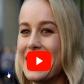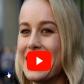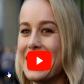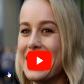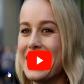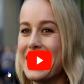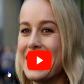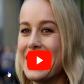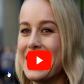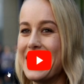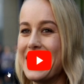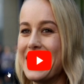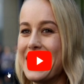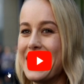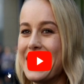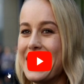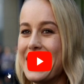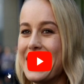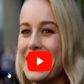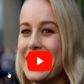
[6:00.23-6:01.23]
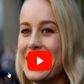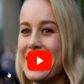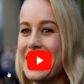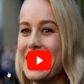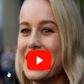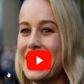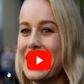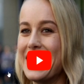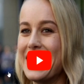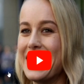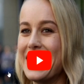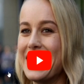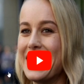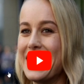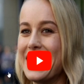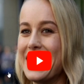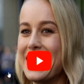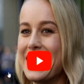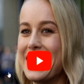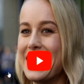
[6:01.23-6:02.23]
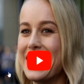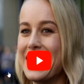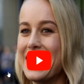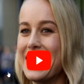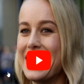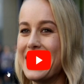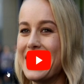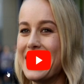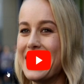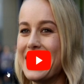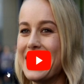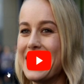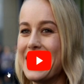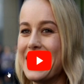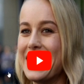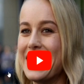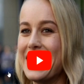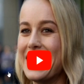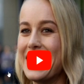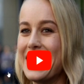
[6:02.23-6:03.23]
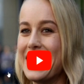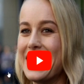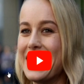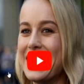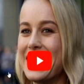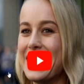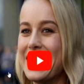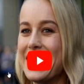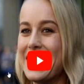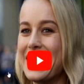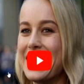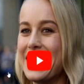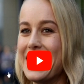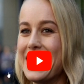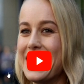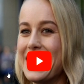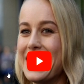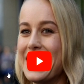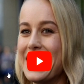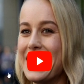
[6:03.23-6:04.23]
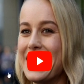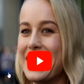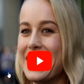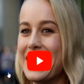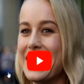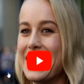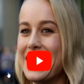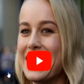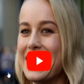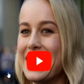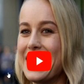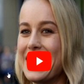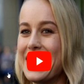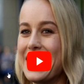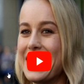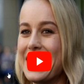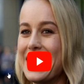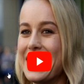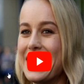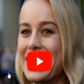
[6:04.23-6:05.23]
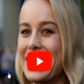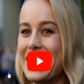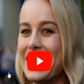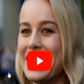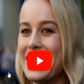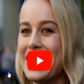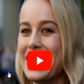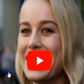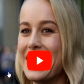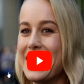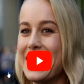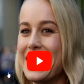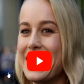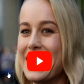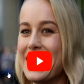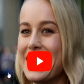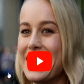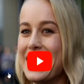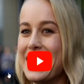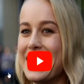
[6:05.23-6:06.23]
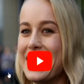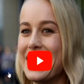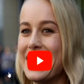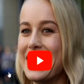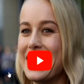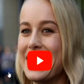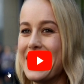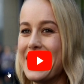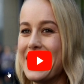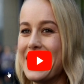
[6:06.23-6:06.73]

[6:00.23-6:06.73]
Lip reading: This person isn't speaking.